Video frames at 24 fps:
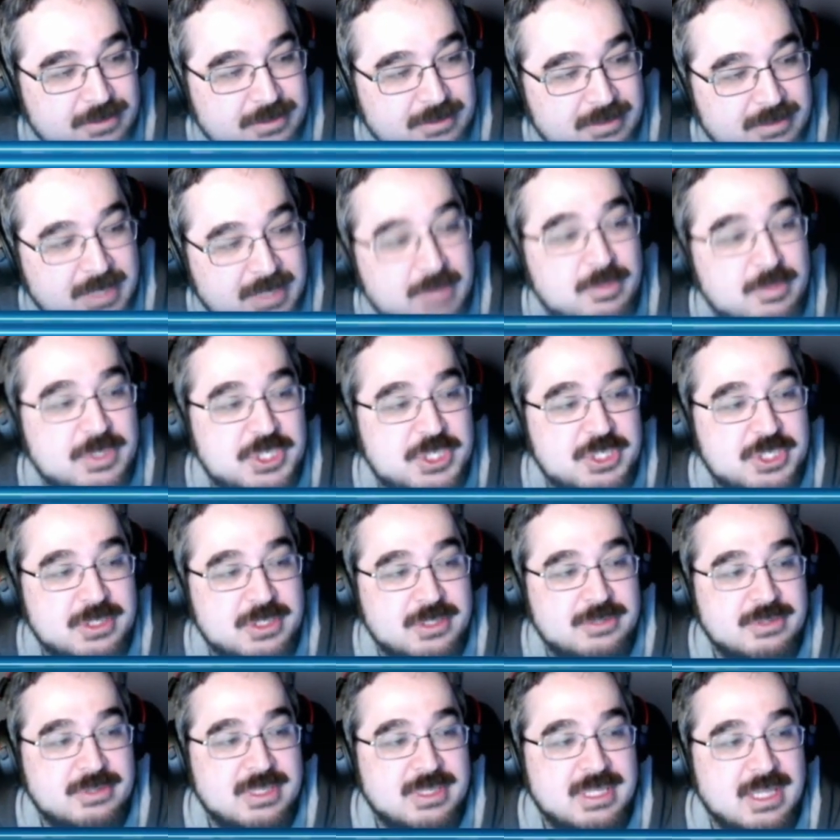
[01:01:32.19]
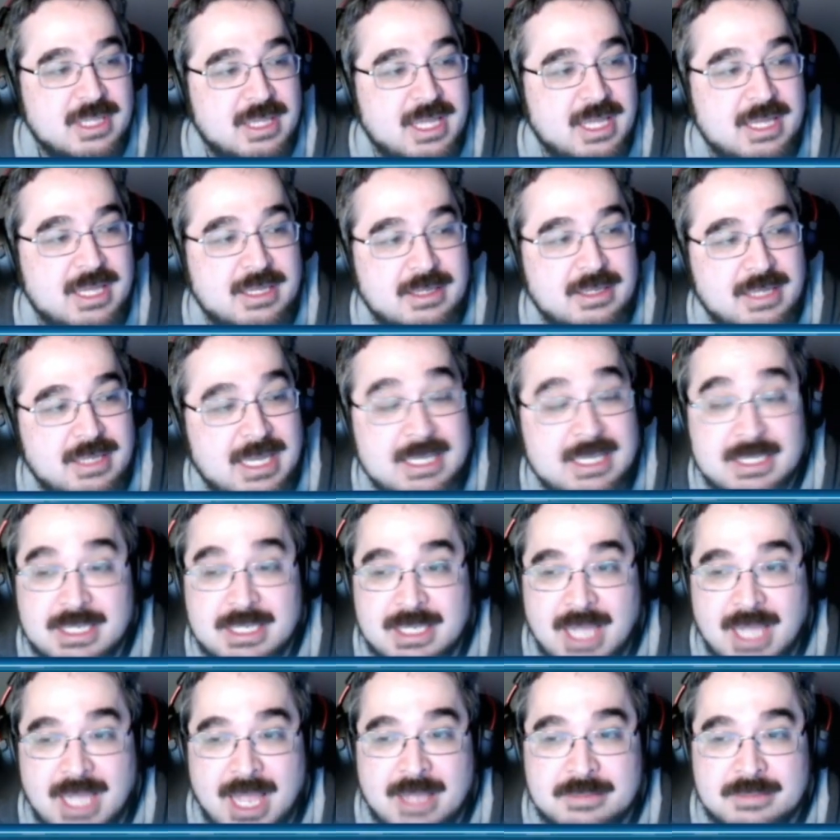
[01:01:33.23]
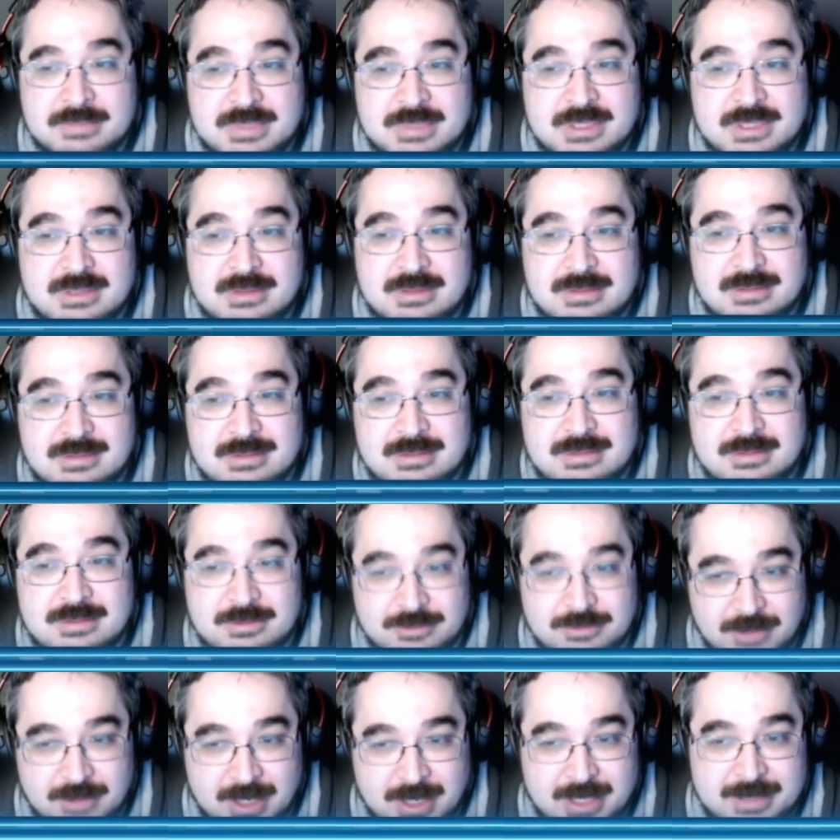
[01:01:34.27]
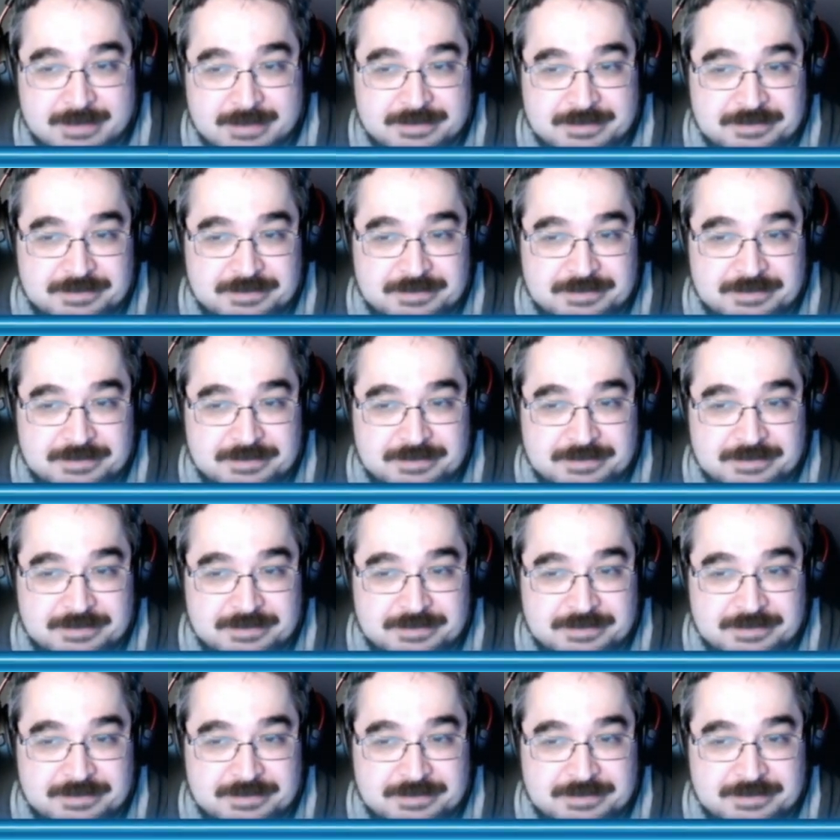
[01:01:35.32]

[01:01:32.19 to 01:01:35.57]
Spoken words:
then we should agree that like indie games, right?